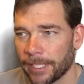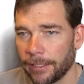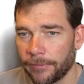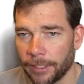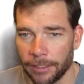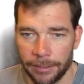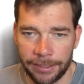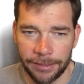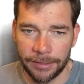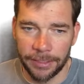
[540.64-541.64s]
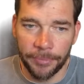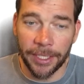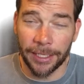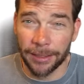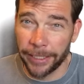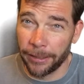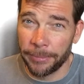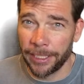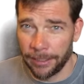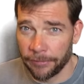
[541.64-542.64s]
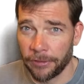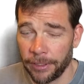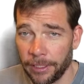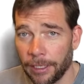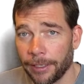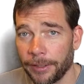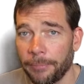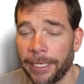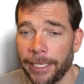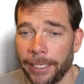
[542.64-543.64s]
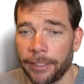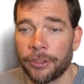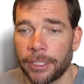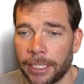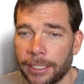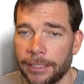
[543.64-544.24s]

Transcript: if there's something a little bit different on the page, it